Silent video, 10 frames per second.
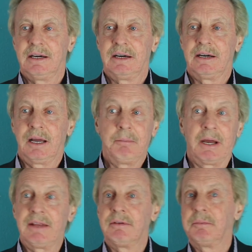Uh, I
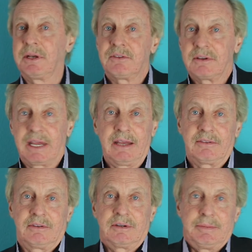might even mention
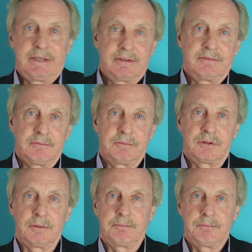cancer. I mean,
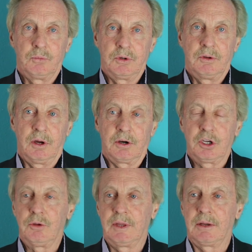some would
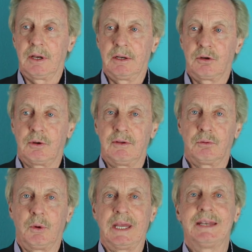argue that
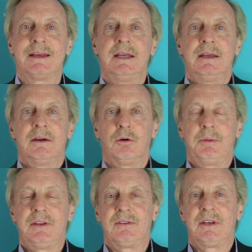increased weight,
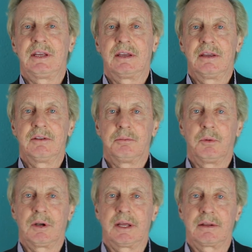obesity is
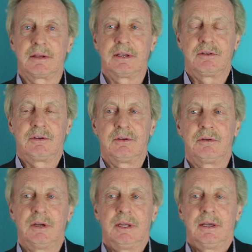more likely
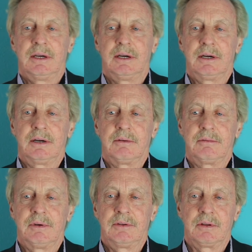to
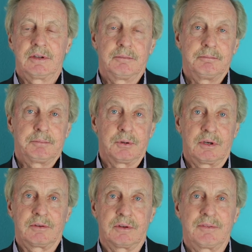uh, result in
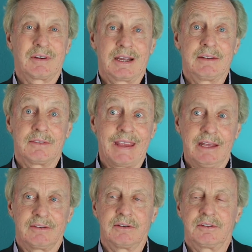potential different kinds of
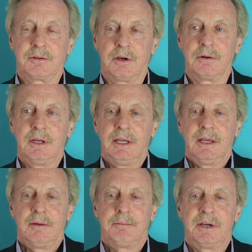cancers. So,
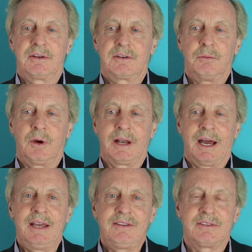but what
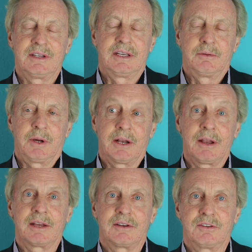I see and what I'd
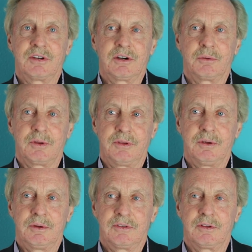like to share with
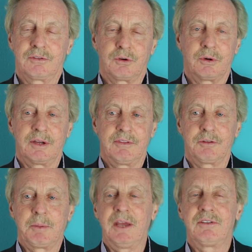you is the story of
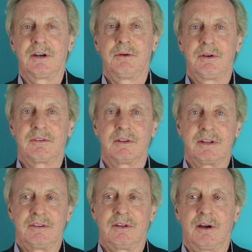this patient I
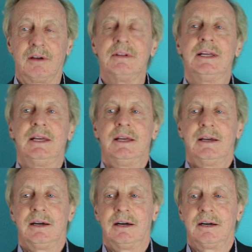recently saw.
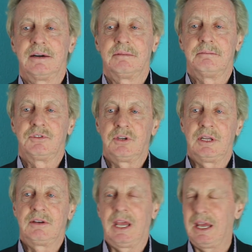Uh, she
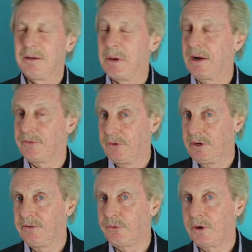had gained about
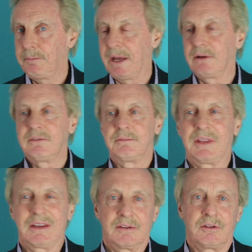30 or 40 pounds.
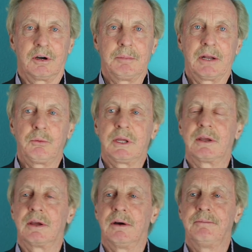think I saw her about a
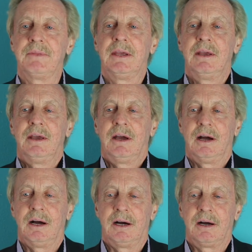week ago.
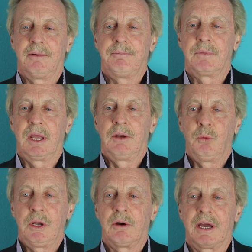Uh,
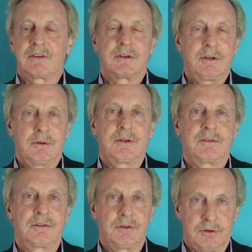and we are actually doing
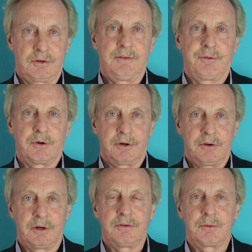surgery for her
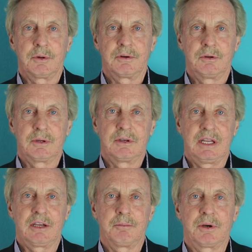nerves. We're doing
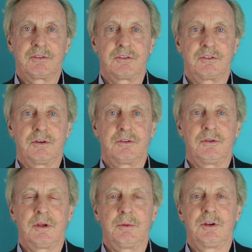decompression
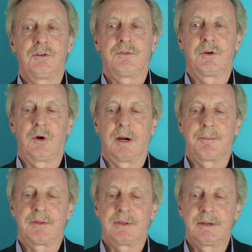surgeries that we do for
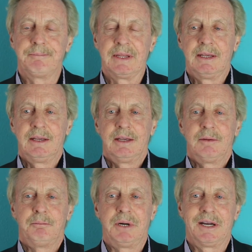neuropathy.
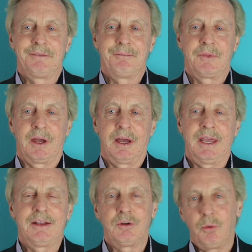But I
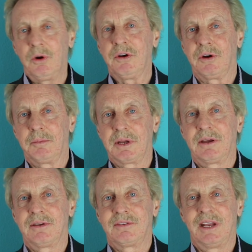had to warn her
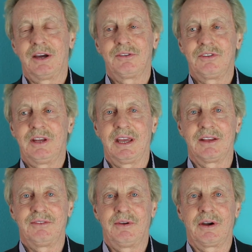because now she
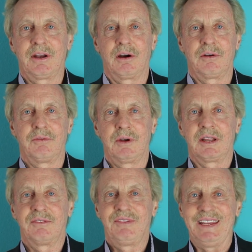has very
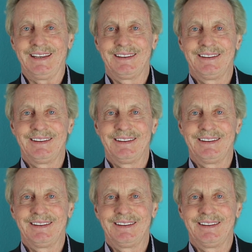arthritic feet.